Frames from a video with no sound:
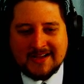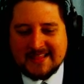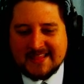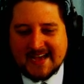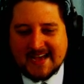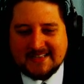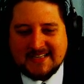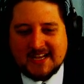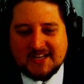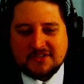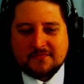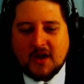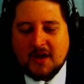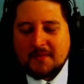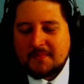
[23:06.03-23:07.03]
That said,
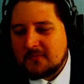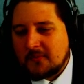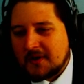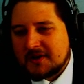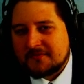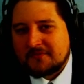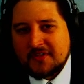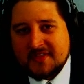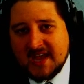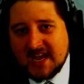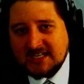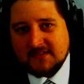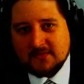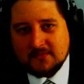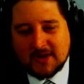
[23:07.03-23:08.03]
you've all been wonderful.
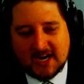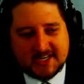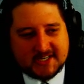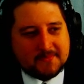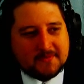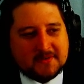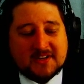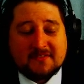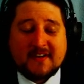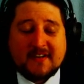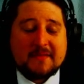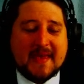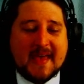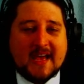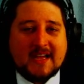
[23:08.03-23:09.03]
Thanks for watching. Remember, you can follow
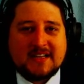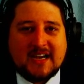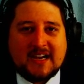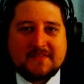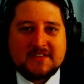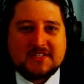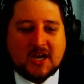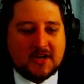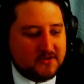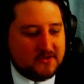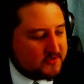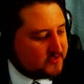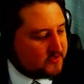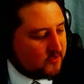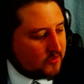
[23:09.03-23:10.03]
me at Toffees
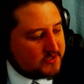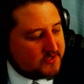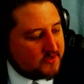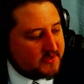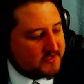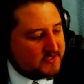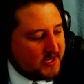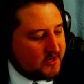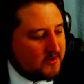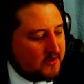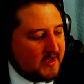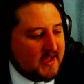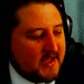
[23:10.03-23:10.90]
underscore Dota 2.